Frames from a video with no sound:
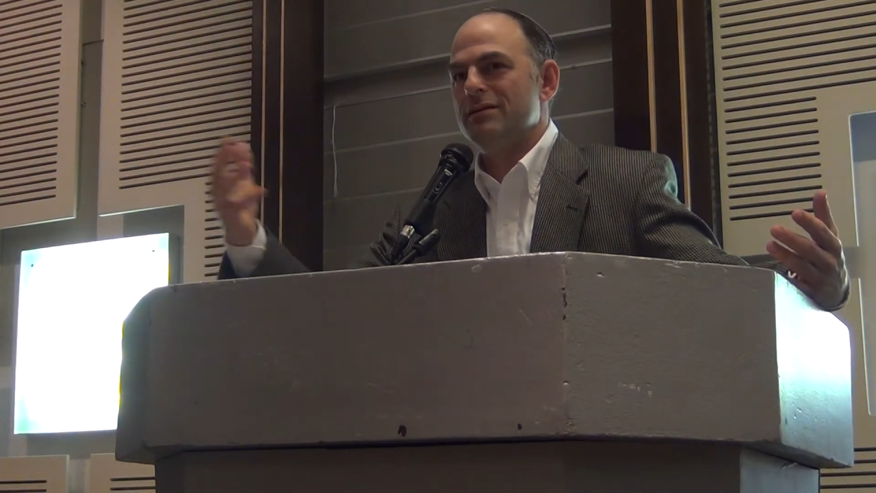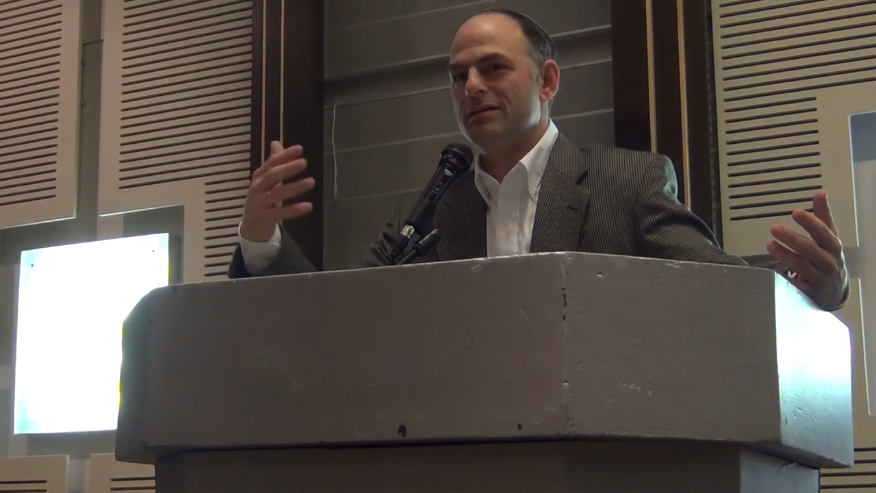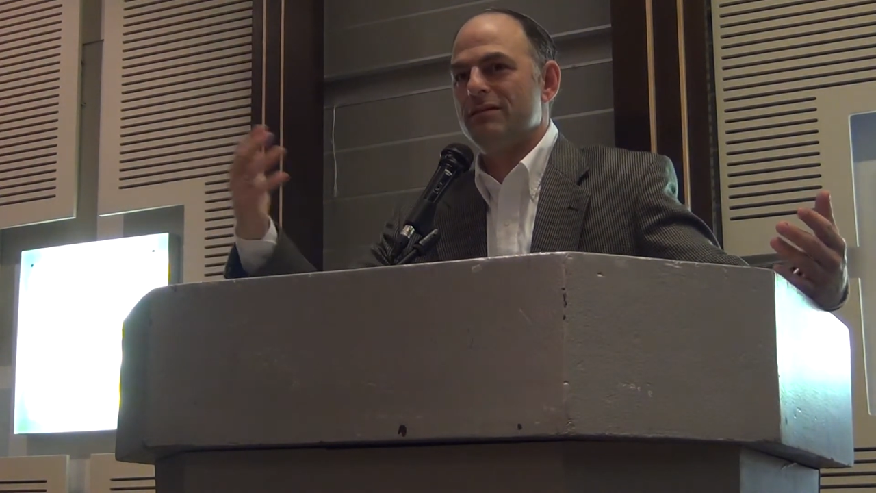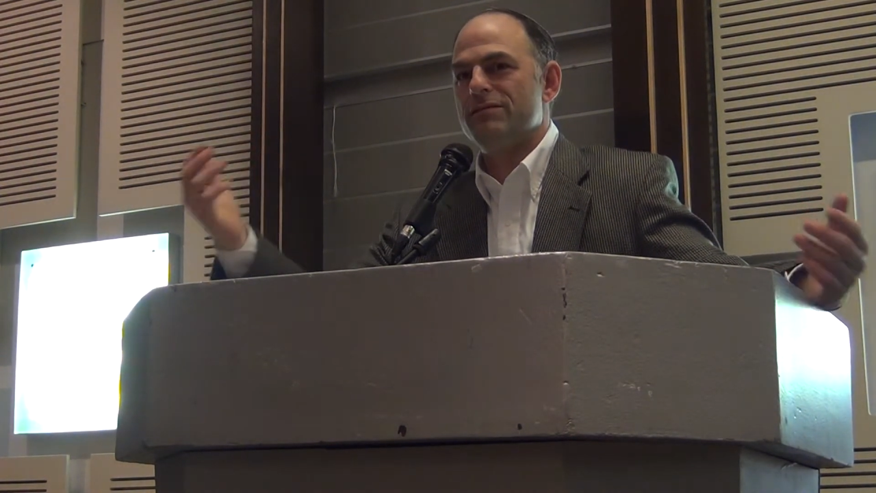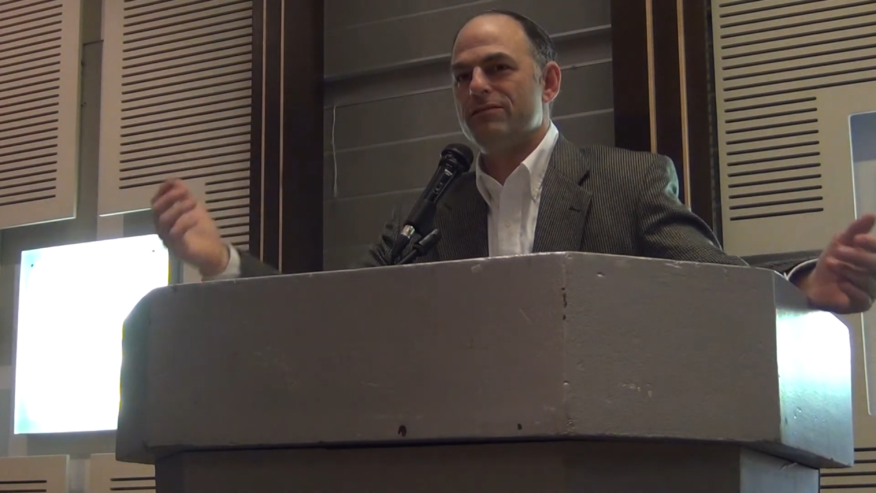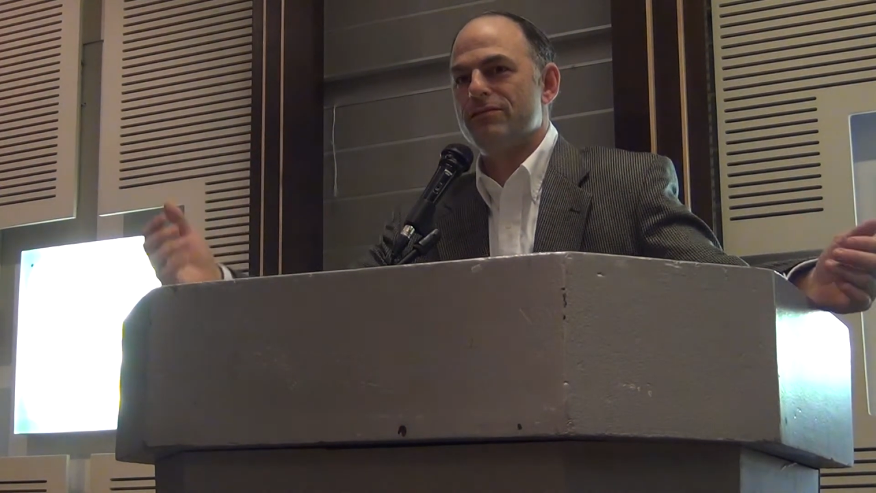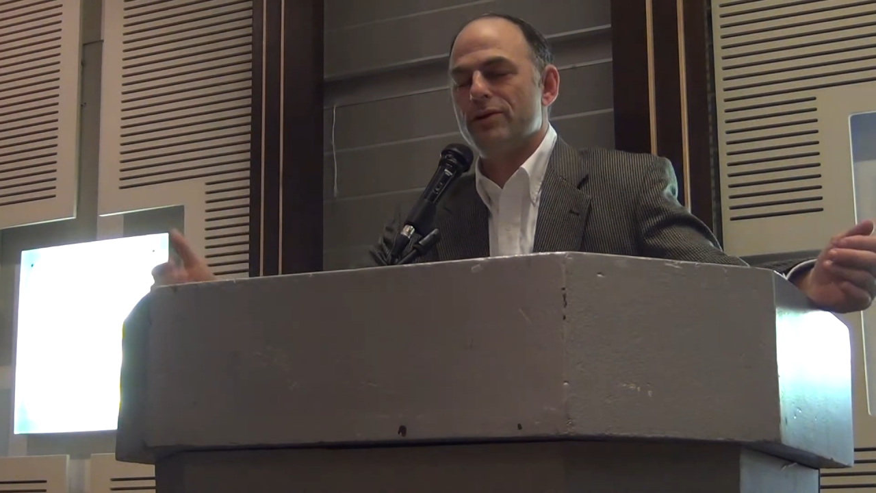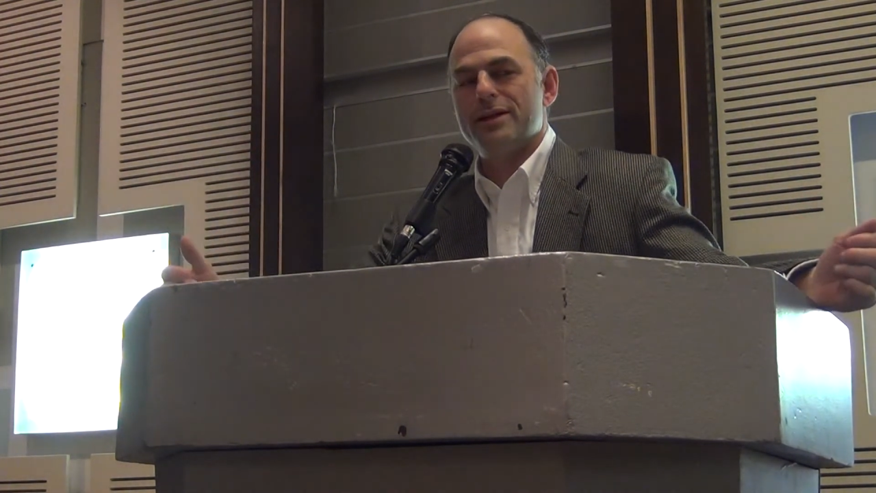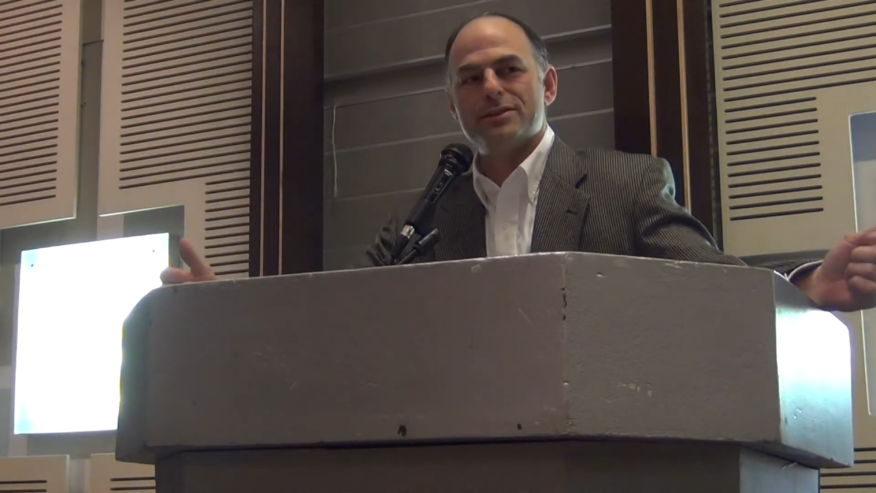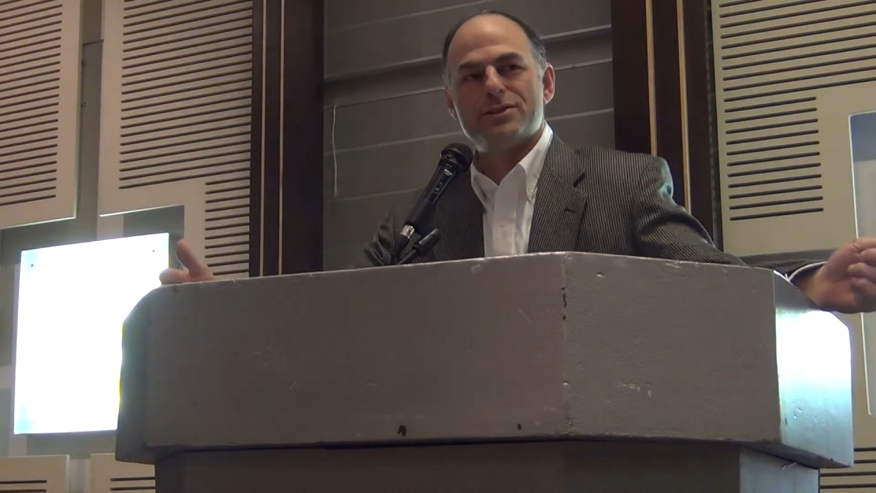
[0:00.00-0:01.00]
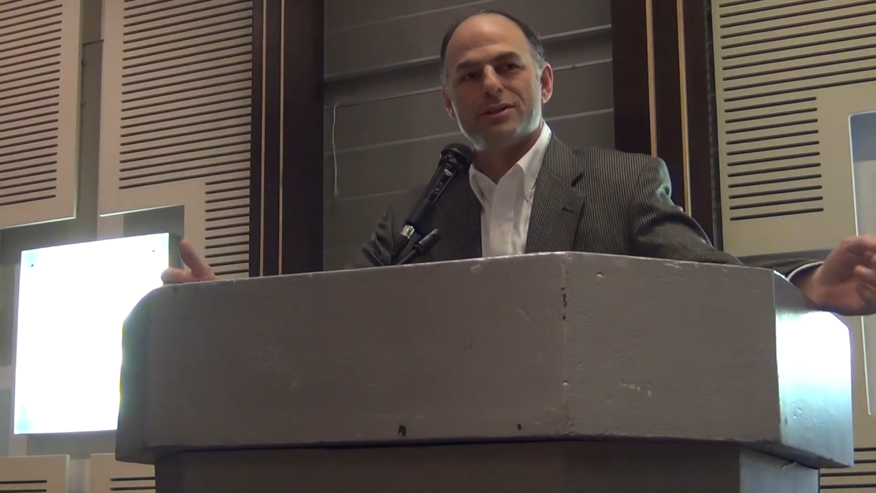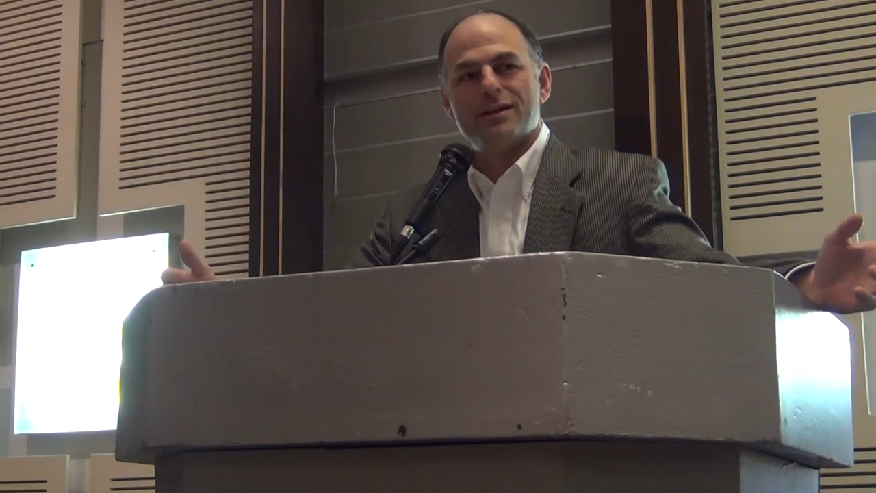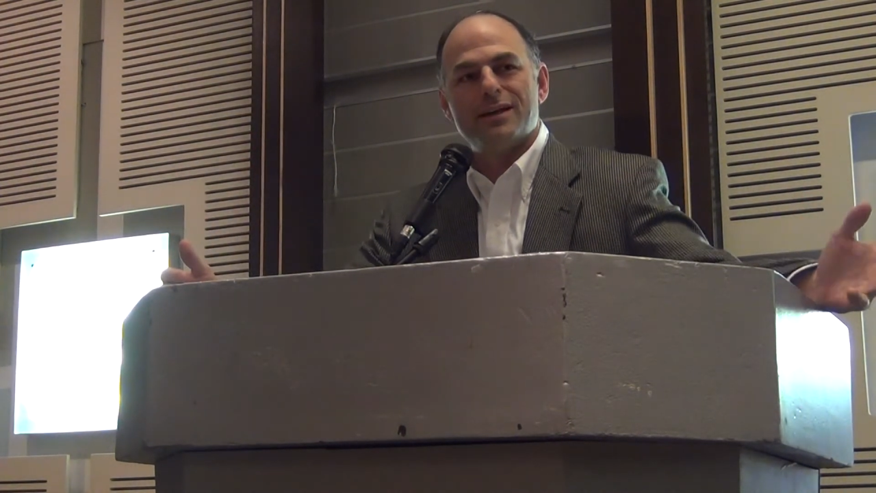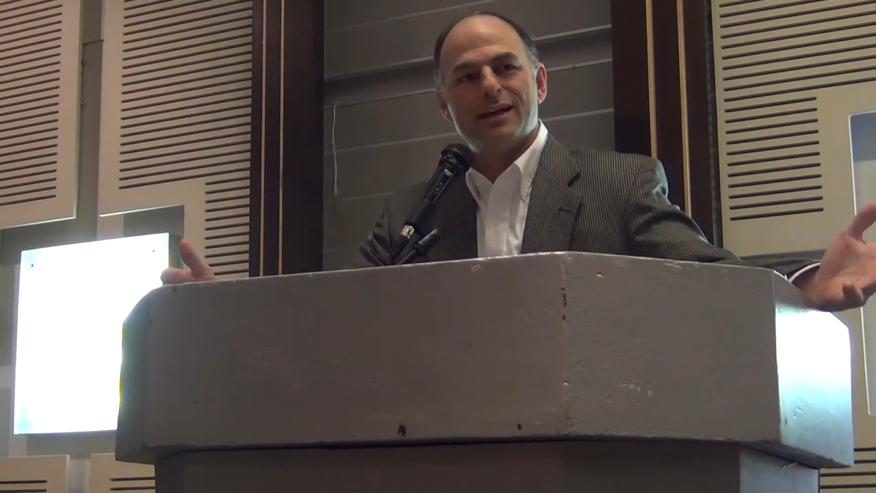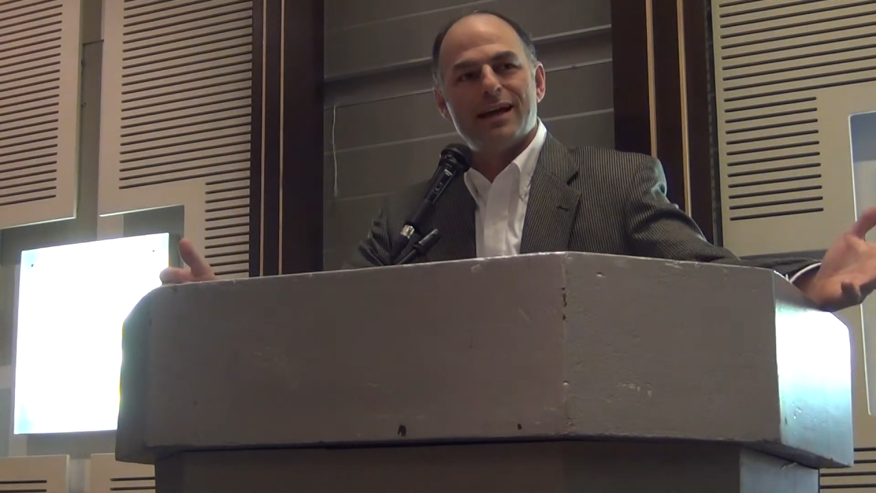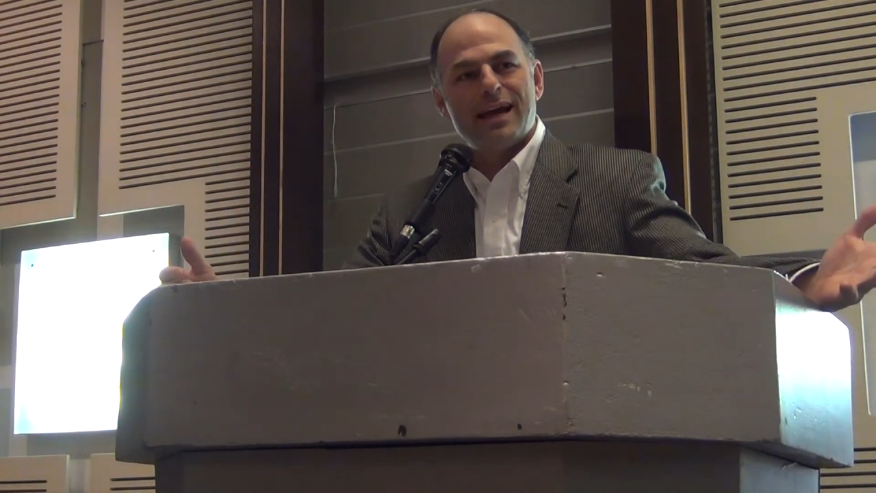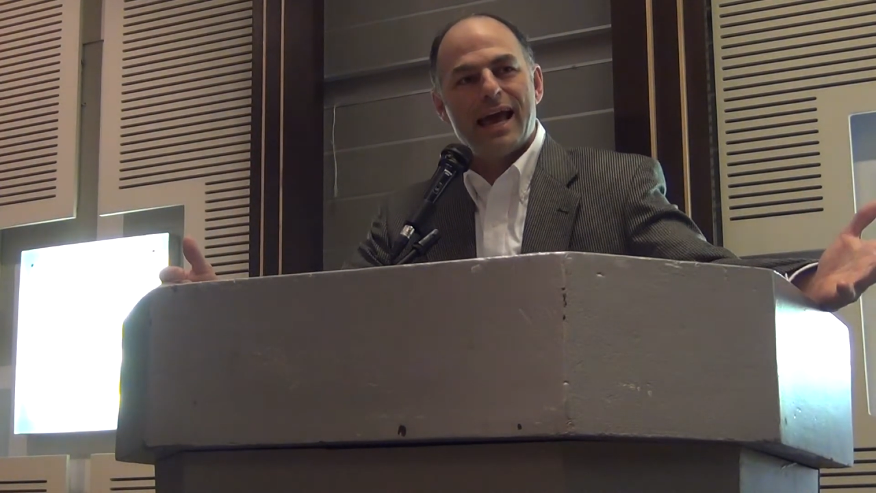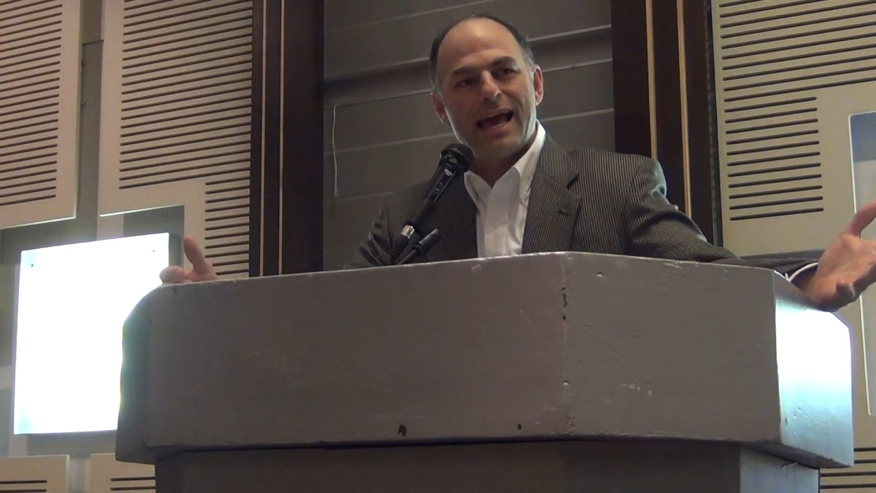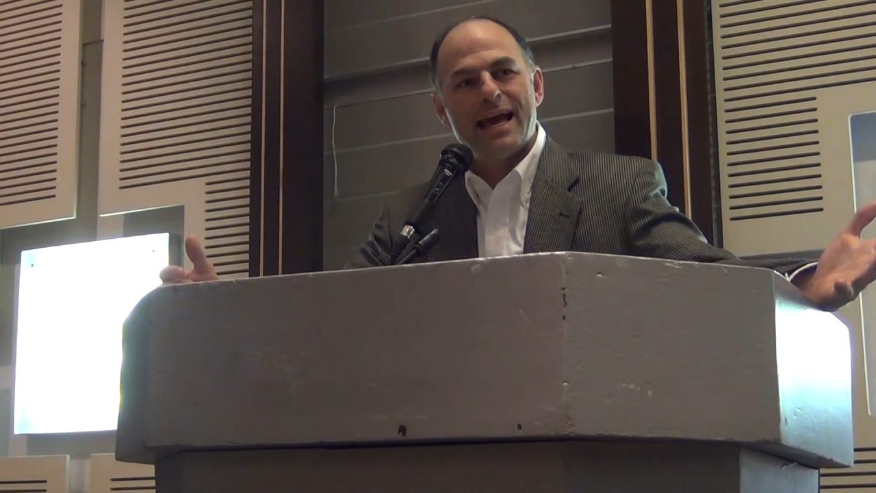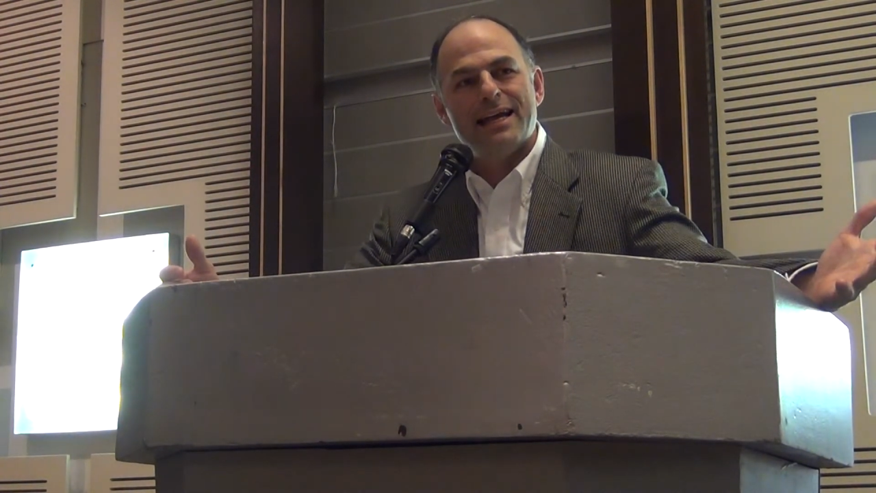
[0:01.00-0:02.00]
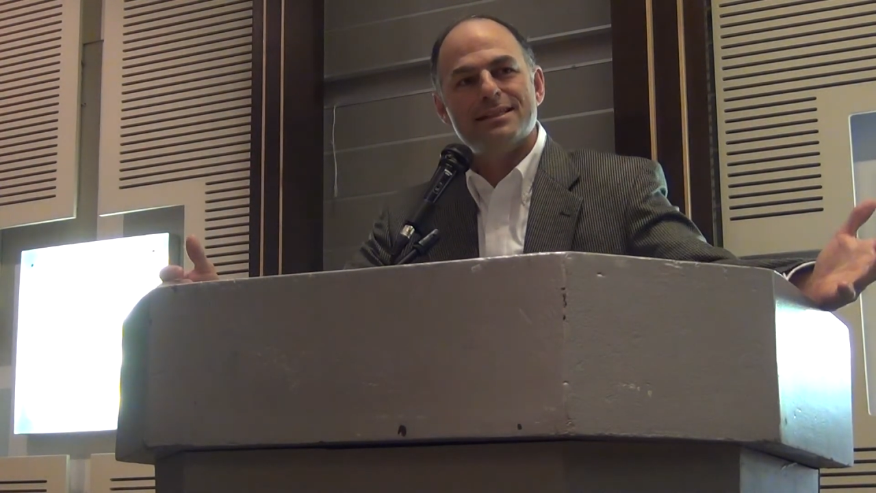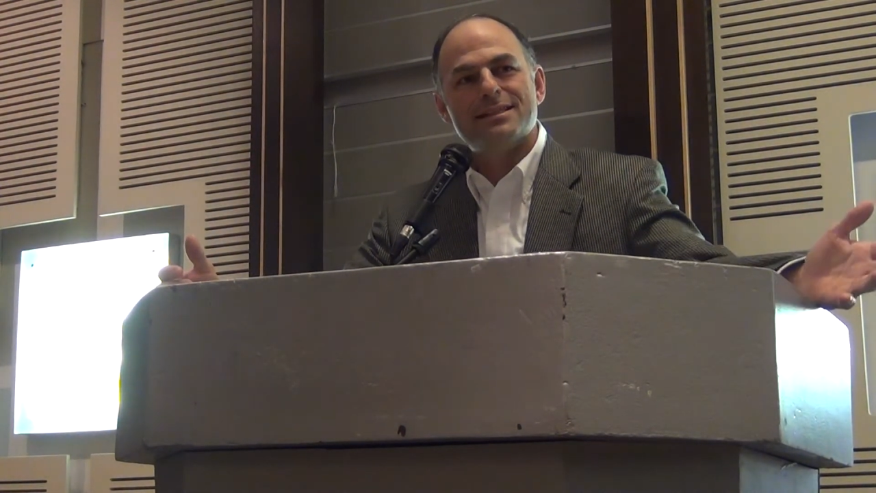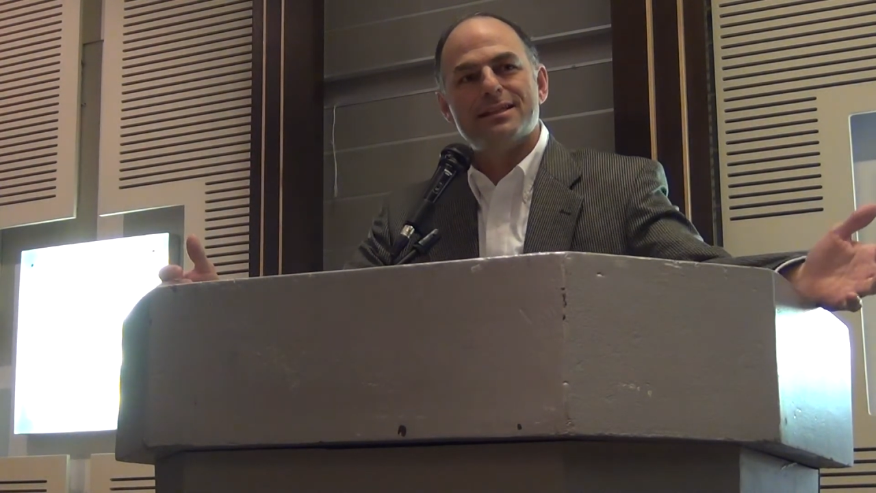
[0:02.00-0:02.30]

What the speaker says: of friends, and